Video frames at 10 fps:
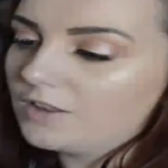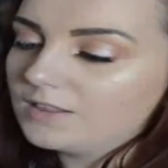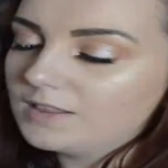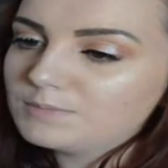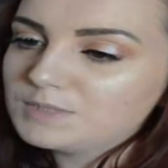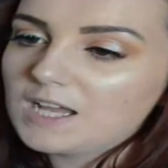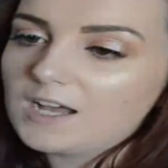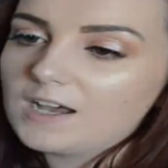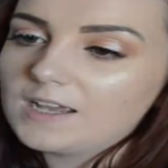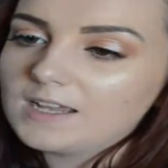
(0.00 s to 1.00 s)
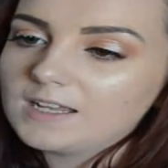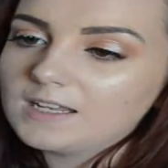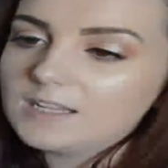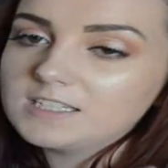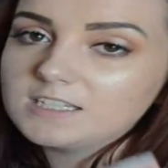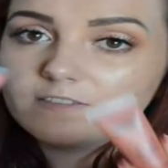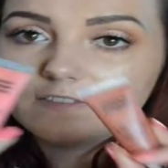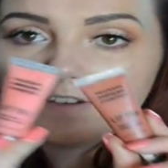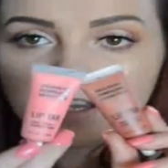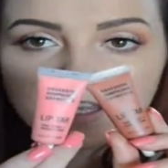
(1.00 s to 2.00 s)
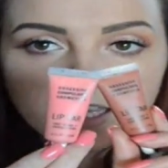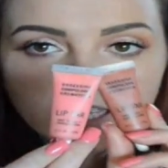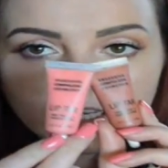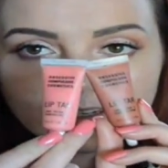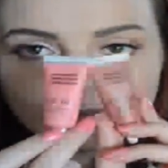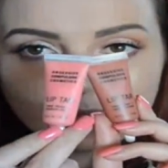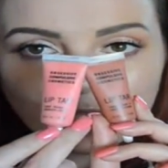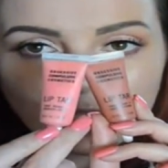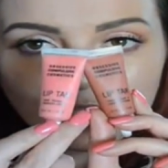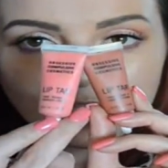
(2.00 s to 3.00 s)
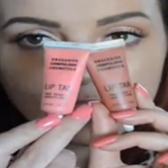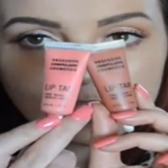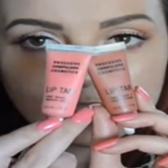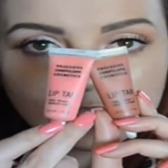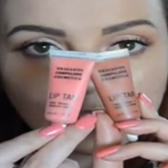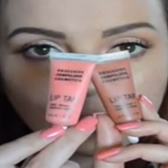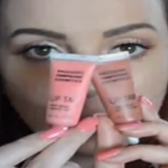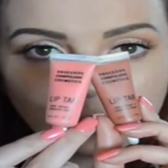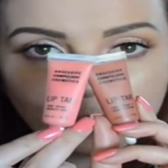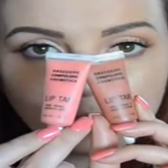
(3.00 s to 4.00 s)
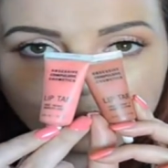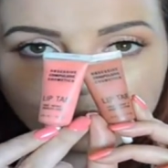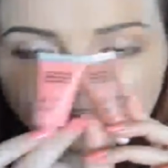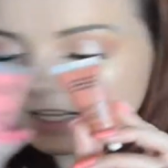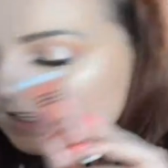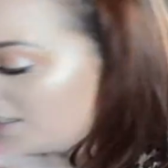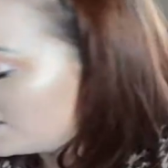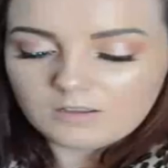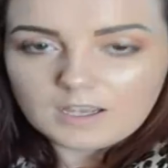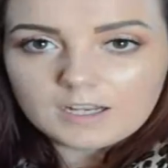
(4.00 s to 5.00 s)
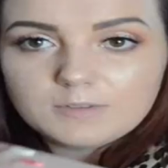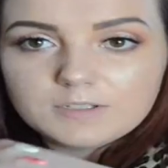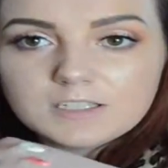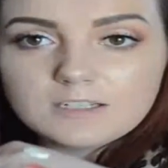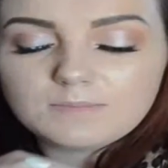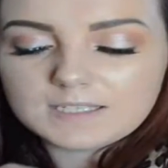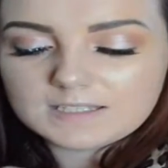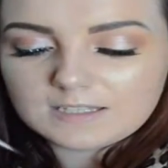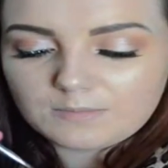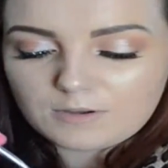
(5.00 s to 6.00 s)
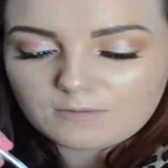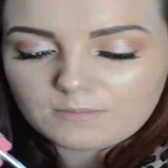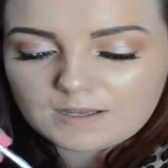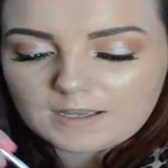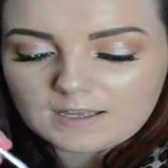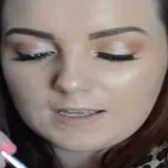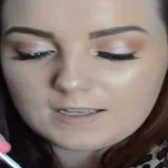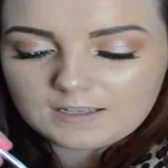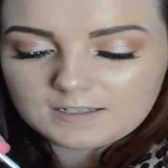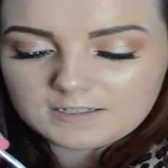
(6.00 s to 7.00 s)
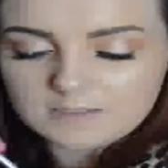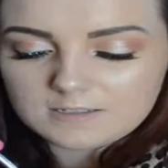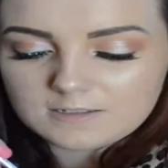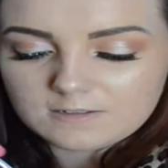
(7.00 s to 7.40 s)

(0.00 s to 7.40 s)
Lip Tar in Divine. These two beautiful colors. And I'm just gonna mix them on my hand